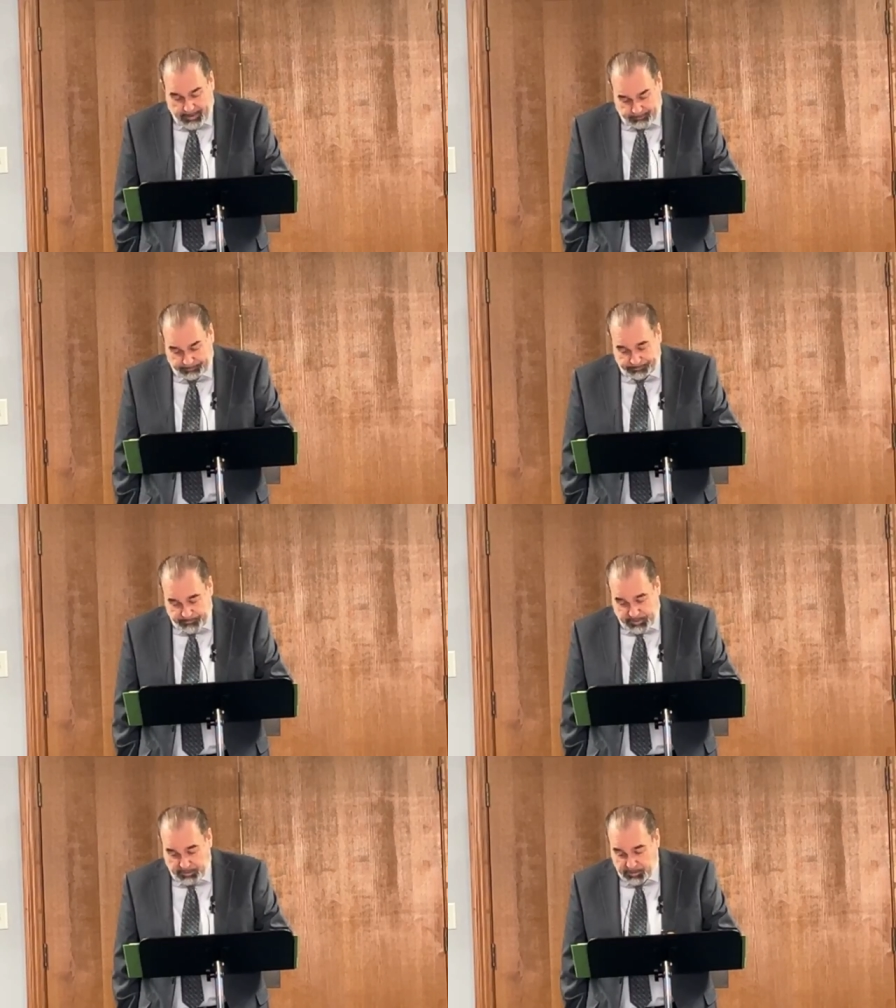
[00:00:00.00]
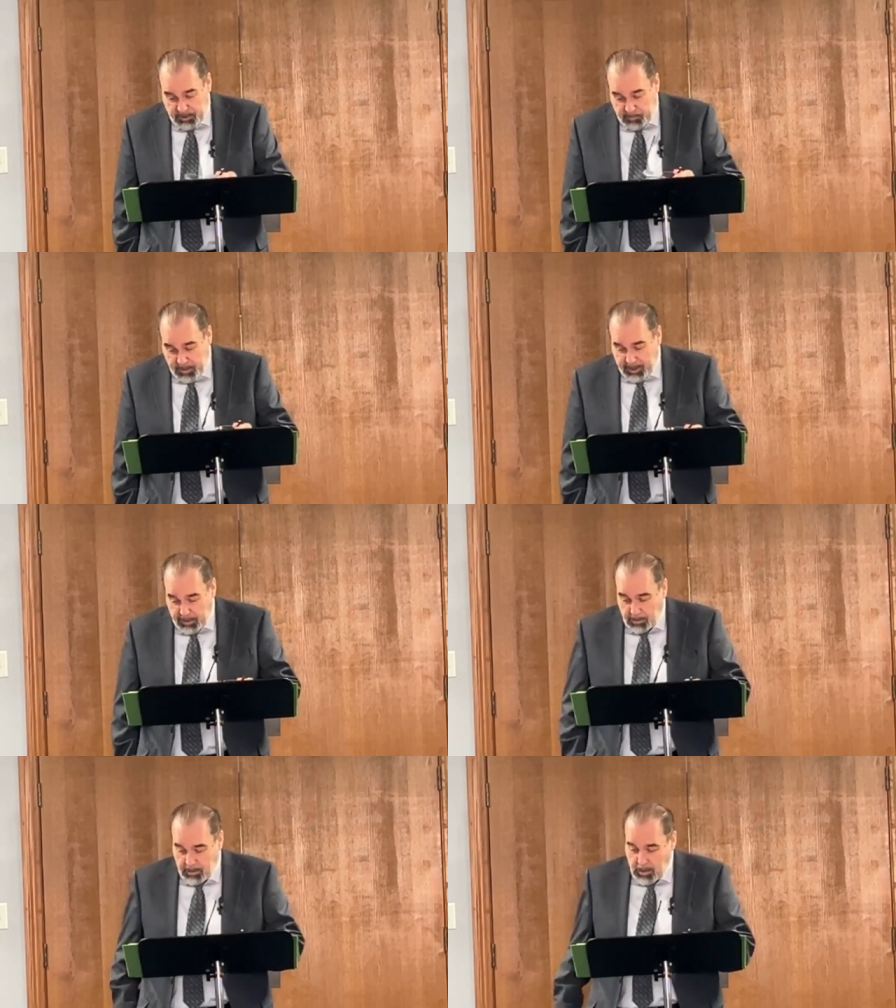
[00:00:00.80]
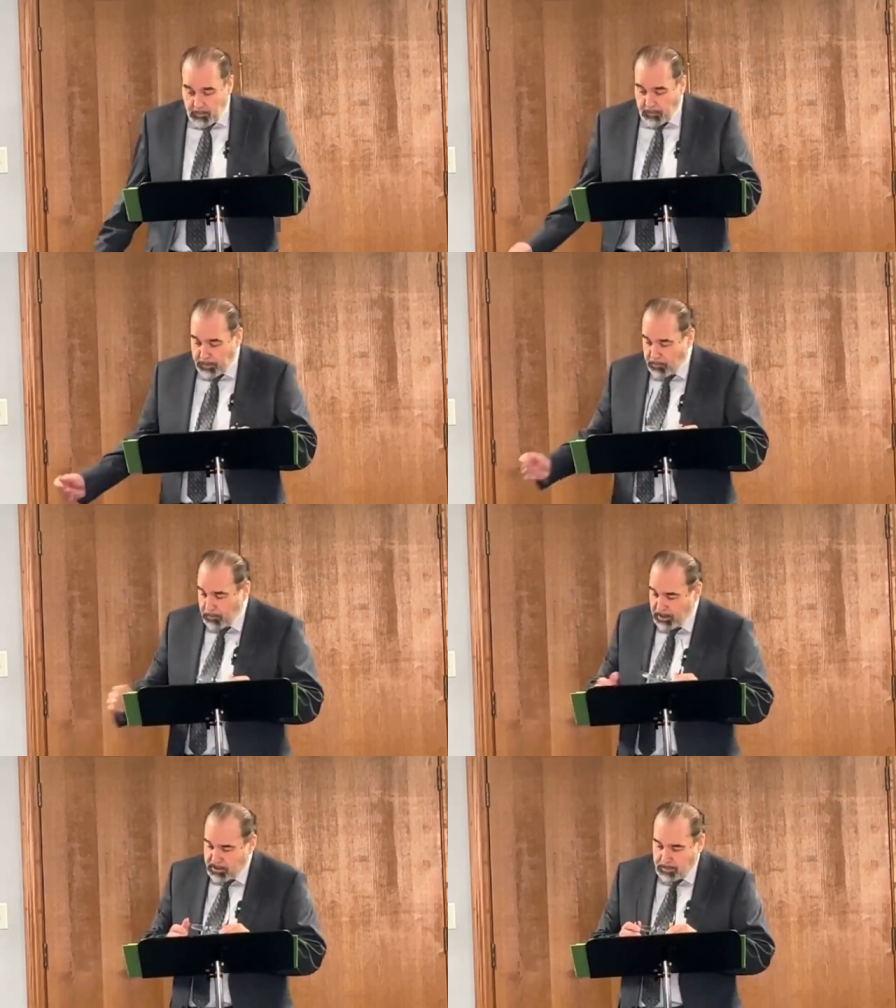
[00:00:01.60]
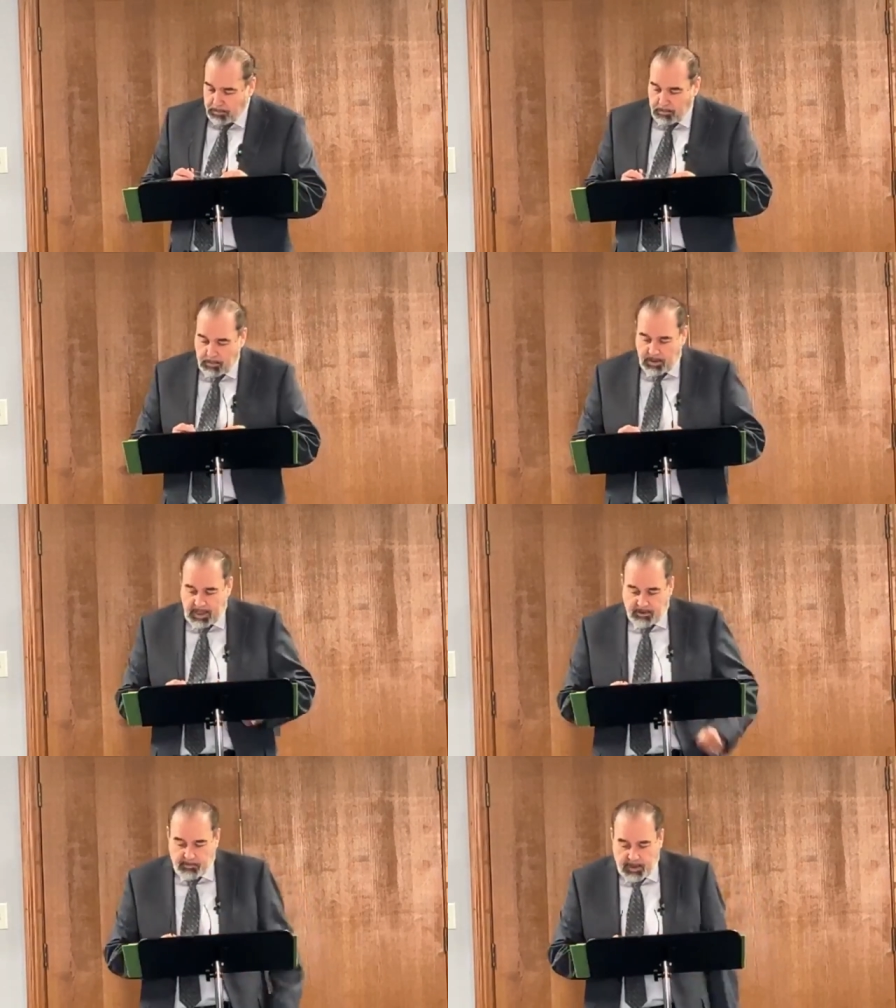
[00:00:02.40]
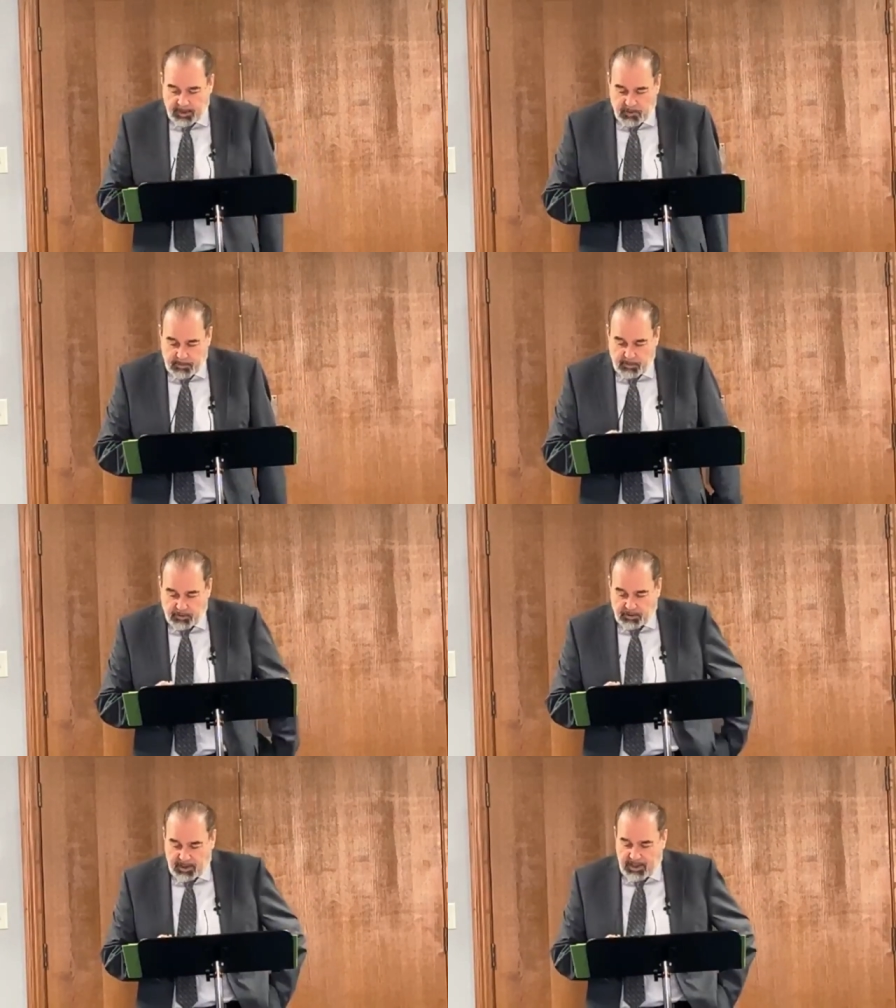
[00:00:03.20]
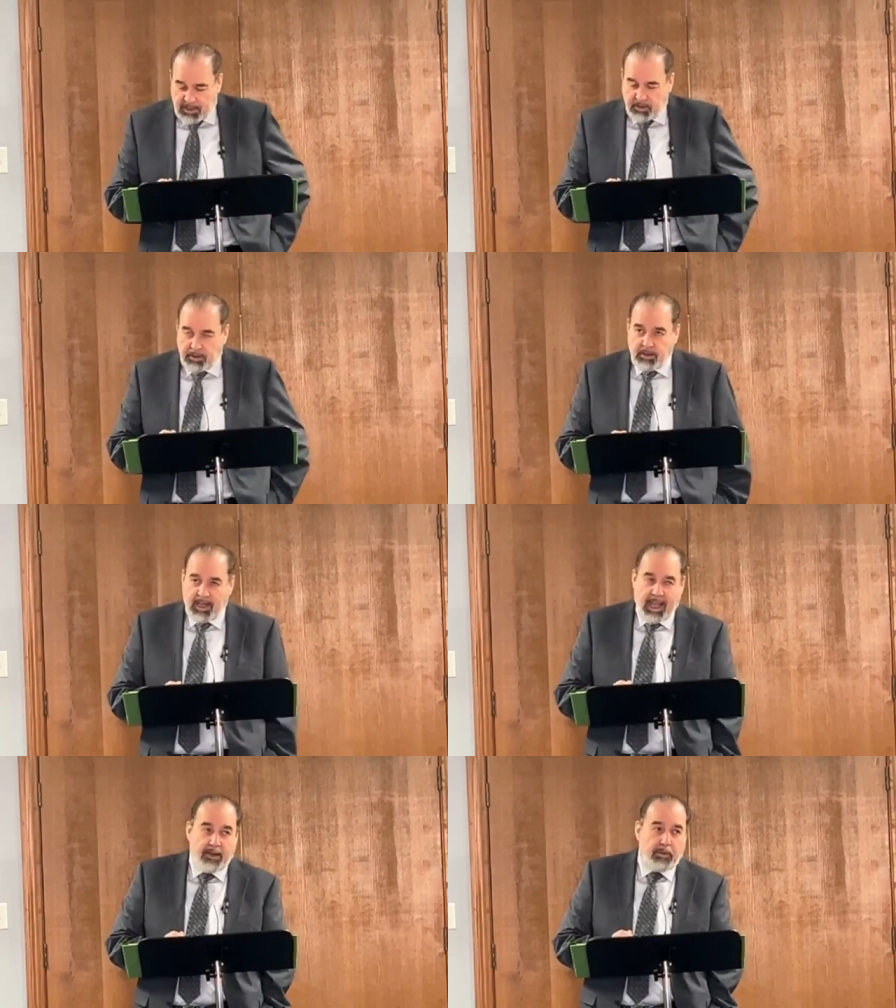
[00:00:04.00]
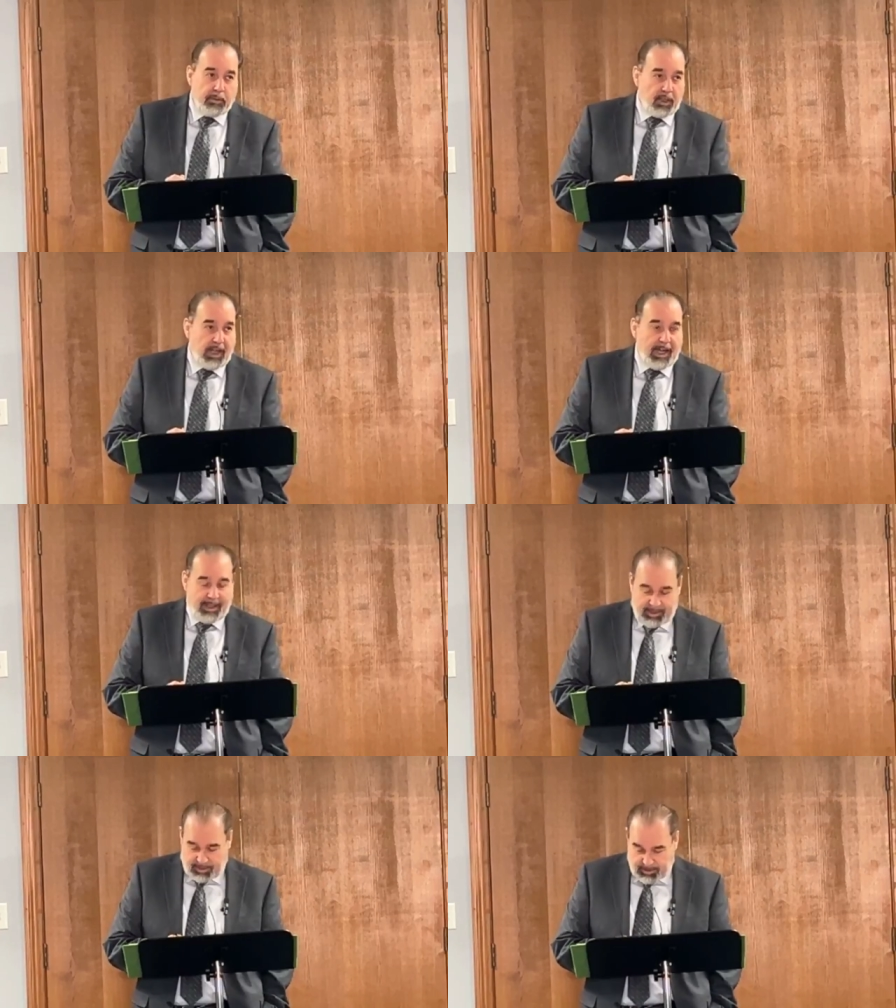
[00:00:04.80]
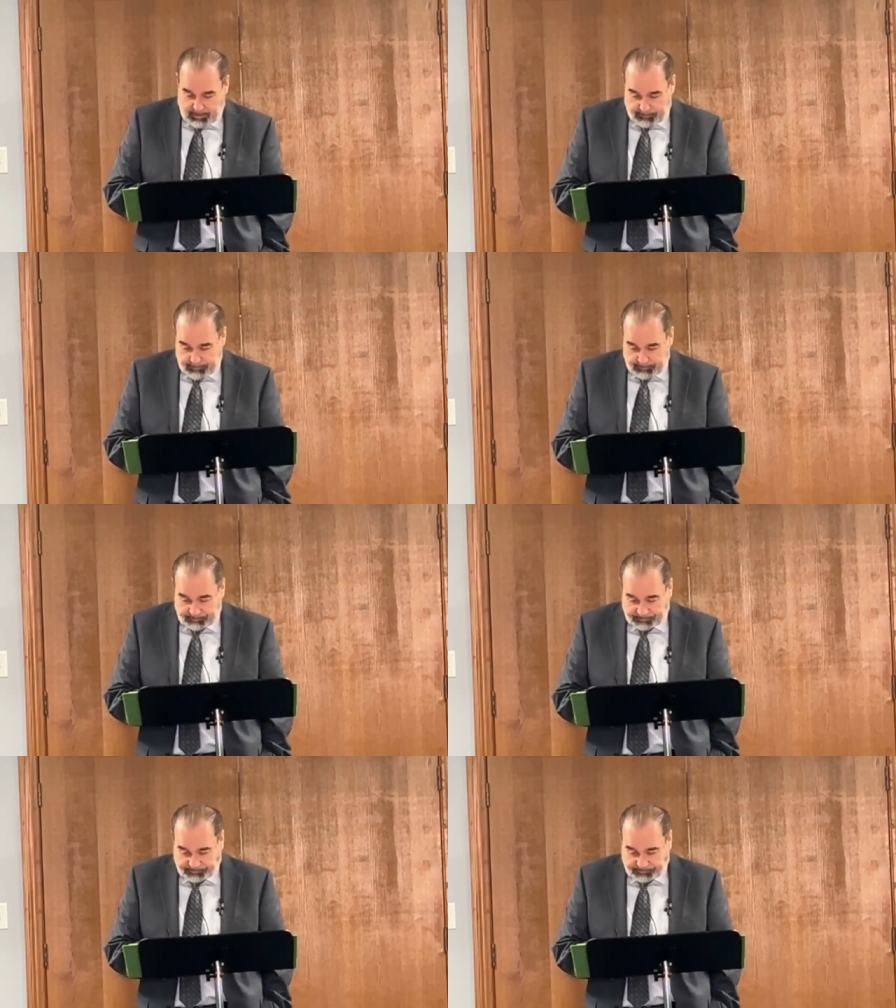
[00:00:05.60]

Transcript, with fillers: In fact, generally speaking, when you reach the stage of being a spiritual teenager, you get angry with a lot of that stuff.